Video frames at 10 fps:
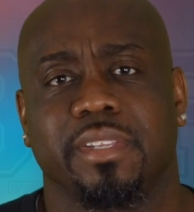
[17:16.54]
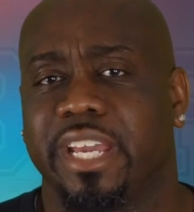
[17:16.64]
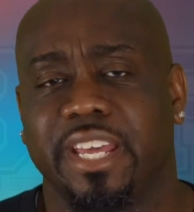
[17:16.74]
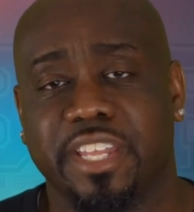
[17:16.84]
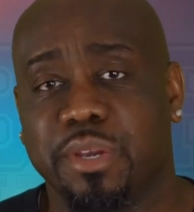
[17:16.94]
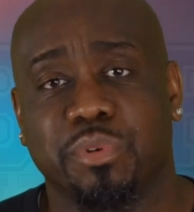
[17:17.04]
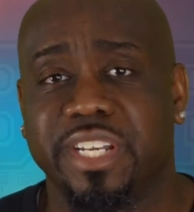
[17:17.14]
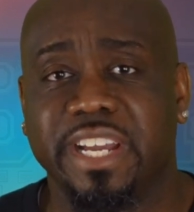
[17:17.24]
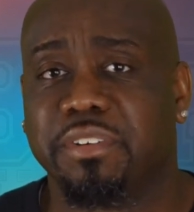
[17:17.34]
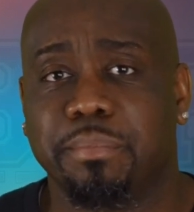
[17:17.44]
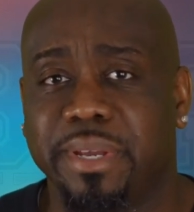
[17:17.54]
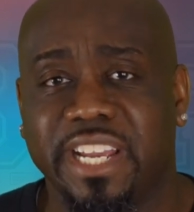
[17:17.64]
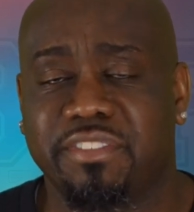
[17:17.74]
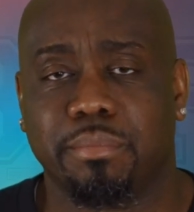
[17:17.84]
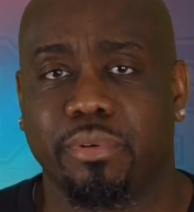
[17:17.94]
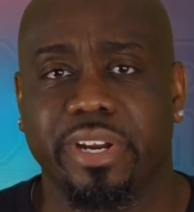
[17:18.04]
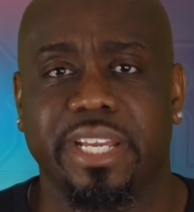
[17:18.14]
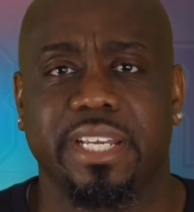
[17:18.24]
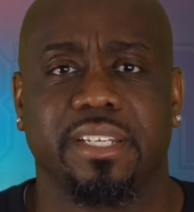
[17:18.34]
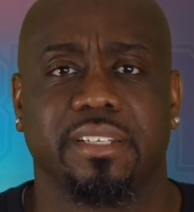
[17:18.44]
and they will never beg for
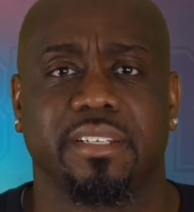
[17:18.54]
bread,